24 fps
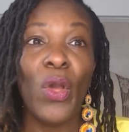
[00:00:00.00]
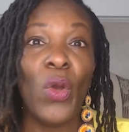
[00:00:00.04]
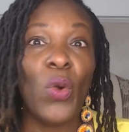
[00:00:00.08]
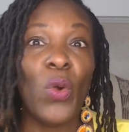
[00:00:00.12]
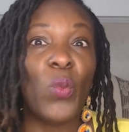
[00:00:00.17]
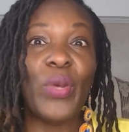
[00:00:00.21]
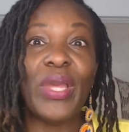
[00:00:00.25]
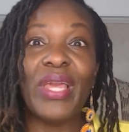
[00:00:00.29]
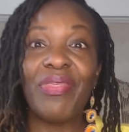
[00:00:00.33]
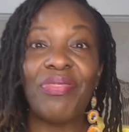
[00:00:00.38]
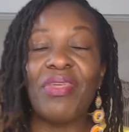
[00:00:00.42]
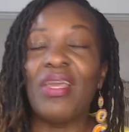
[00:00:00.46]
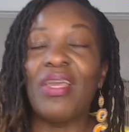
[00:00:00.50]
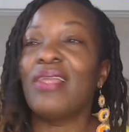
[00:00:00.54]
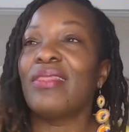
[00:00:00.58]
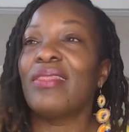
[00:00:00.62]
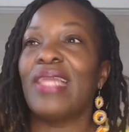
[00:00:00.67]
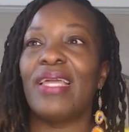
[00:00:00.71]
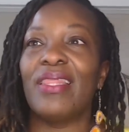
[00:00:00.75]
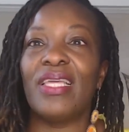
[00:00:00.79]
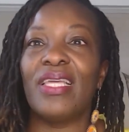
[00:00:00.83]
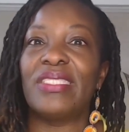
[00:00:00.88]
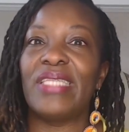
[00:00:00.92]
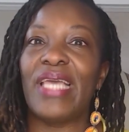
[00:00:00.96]
We think
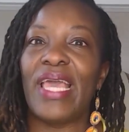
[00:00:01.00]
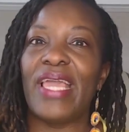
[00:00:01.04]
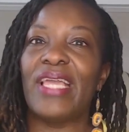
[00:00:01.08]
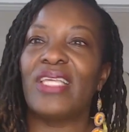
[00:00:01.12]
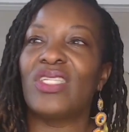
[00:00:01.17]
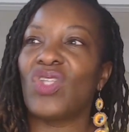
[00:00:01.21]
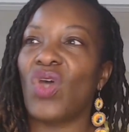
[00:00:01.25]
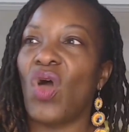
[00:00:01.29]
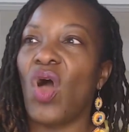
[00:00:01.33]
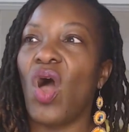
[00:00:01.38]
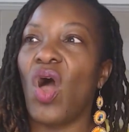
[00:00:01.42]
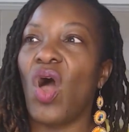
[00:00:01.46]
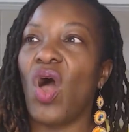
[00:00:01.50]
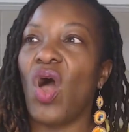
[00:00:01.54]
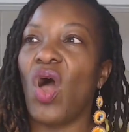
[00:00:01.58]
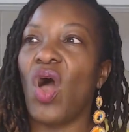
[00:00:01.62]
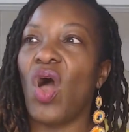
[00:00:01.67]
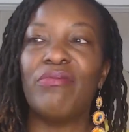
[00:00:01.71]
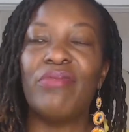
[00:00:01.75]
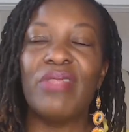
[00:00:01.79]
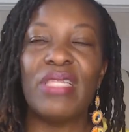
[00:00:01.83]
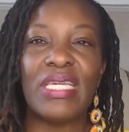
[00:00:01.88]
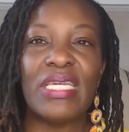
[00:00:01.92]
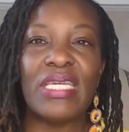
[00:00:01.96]
that it takes all
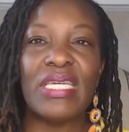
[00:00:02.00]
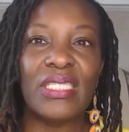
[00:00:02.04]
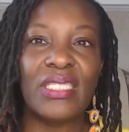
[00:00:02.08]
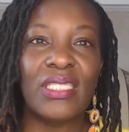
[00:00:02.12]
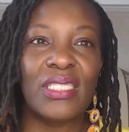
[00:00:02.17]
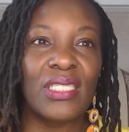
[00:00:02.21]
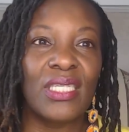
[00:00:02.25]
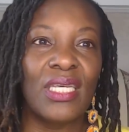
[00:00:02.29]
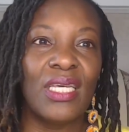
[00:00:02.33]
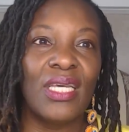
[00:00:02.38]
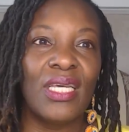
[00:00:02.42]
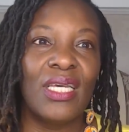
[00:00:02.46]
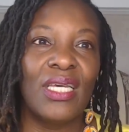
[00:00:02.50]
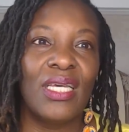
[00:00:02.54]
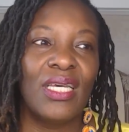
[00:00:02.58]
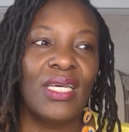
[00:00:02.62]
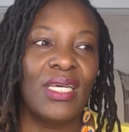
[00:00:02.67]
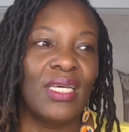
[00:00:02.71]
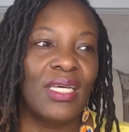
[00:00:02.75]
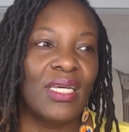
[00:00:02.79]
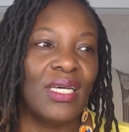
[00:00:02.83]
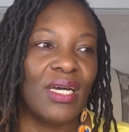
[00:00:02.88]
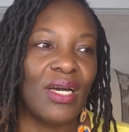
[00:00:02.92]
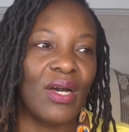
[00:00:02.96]
of this.
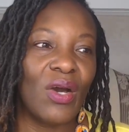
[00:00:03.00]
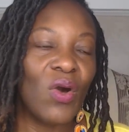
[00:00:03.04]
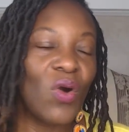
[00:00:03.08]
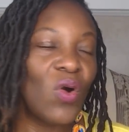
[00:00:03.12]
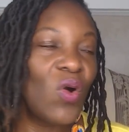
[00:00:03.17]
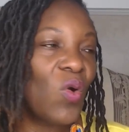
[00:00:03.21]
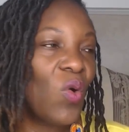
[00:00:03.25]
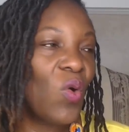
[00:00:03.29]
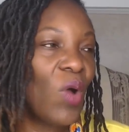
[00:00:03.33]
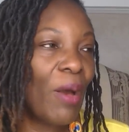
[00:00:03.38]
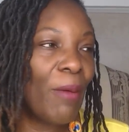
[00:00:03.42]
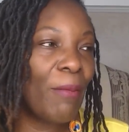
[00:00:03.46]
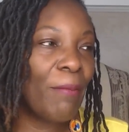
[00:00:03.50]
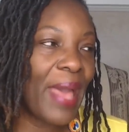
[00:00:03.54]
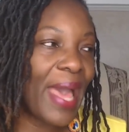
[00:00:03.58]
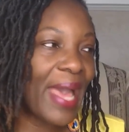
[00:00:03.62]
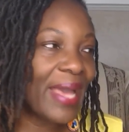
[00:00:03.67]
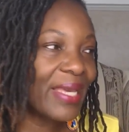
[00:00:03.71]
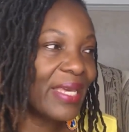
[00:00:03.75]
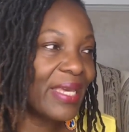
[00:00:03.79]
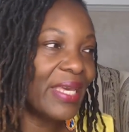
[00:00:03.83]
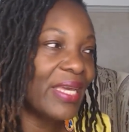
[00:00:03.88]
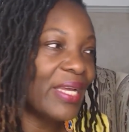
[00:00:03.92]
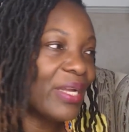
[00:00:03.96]
Oh, I'm
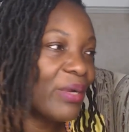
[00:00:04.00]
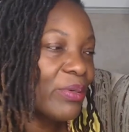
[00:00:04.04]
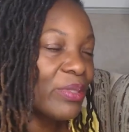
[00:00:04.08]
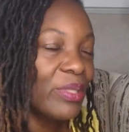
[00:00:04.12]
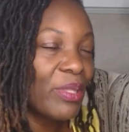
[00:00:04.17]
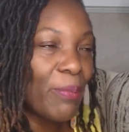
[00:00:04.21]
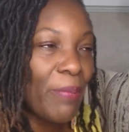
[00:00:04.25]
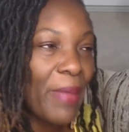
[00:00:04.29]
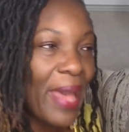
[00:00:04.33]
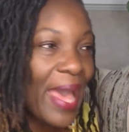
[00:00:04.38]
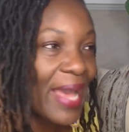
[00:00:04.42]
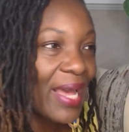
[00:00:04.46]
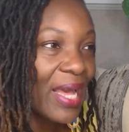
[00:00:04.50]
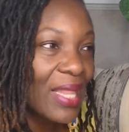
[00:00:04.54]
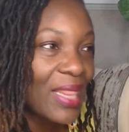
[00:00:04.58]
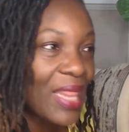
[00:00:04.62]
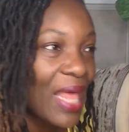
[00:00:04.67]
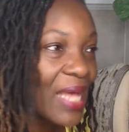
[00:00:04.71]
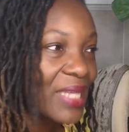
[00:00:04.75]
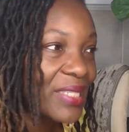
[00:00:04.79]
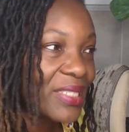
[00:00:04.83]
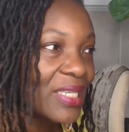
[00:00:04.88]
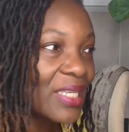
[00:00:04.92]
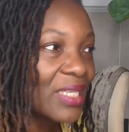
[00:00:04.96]
back here in the back
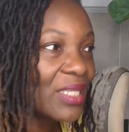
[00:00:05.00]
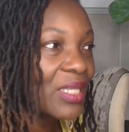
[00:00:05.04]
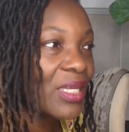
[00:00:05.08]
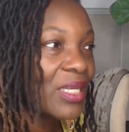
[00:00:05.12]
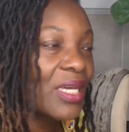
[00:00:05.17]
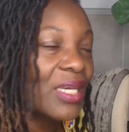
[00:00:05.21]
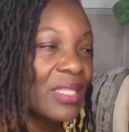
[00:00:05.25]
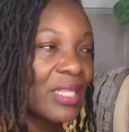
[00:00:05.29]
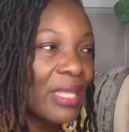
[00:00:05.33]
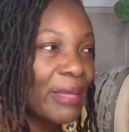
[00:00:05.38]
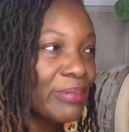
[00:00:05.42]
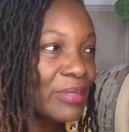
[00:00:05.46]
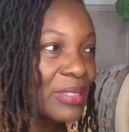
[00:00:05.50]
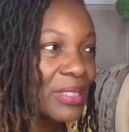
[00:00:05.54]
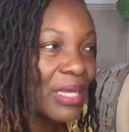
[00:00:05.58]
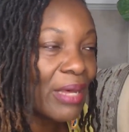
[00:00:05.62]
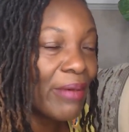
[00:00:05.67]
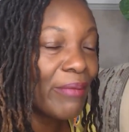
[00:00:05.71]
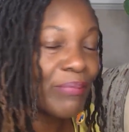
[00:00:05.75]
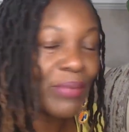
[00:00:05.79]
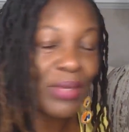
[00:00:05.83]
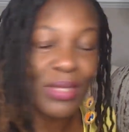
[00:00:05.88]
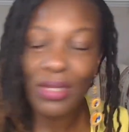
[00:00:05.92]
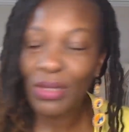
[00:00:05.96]
closet cooking up
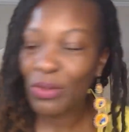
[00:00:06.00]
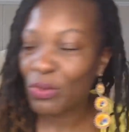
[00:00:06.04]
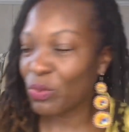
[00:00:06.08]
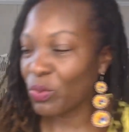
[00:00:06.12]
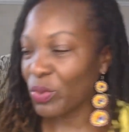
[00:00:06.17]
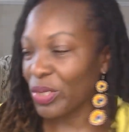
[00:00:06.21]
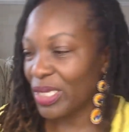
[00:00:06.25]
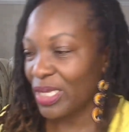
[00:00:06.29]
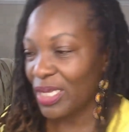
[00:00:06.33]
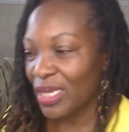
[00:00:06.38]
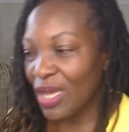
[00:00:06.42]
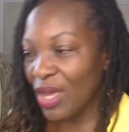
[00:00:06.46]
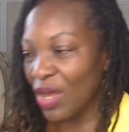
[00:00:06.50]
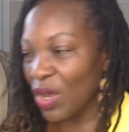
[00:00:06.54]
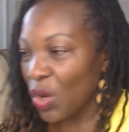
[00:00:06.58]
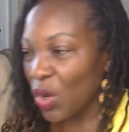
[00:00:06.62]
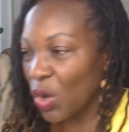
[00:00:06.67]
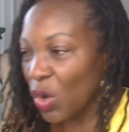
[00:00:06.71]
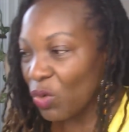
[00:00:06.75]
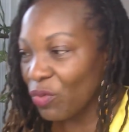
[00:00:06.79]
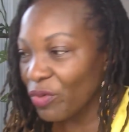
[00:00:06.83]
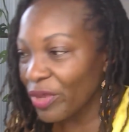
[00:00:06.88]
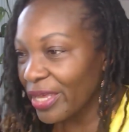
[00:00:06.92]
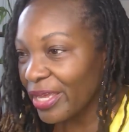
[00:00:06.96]
something, and we
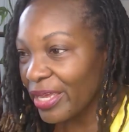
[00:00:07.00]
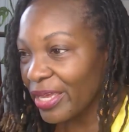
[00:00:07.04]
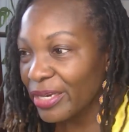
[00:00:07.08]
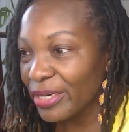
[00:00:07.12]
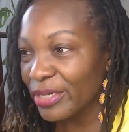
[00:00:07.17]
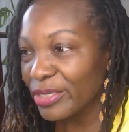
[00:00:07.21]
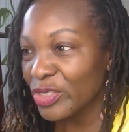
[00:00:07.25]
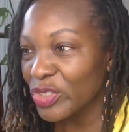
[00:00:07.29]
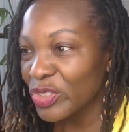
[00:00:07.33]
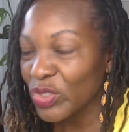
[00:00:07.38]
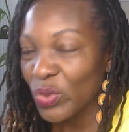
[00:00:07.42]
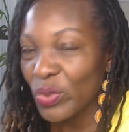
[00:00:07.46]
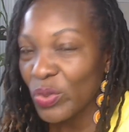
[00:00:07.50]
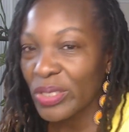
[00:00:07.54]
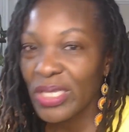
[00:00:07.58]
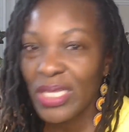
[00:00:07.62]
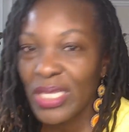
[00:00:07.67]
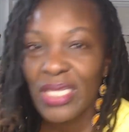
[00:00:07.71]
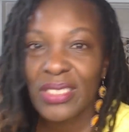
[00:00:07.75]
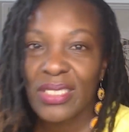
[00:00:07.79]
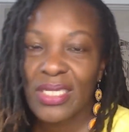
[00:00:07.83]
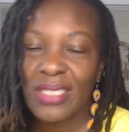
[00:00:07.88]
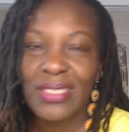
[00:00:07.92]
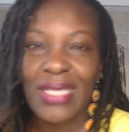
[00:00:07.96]
over here doing
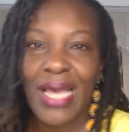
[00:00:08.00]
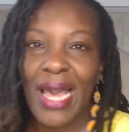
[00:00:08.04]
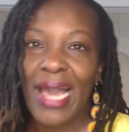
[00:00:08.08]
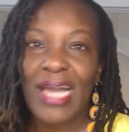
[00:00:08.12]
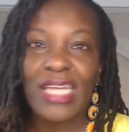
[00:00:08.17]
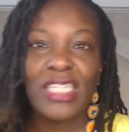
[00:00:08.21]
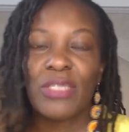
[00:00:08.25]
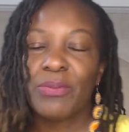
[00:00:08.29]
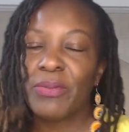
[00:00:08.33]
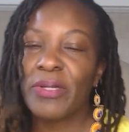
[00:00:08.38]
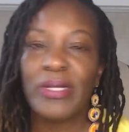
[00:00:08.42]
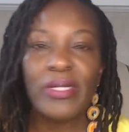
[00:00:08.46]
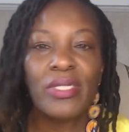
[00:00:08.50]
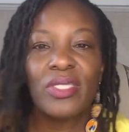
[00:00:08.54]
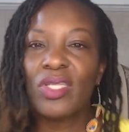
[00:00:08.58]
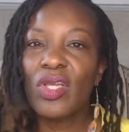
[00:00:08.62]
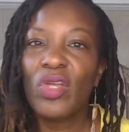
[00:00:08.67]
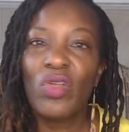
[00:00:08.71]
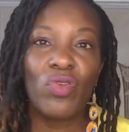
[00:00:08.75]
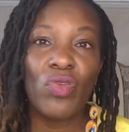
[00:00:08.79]
this and tying spirits.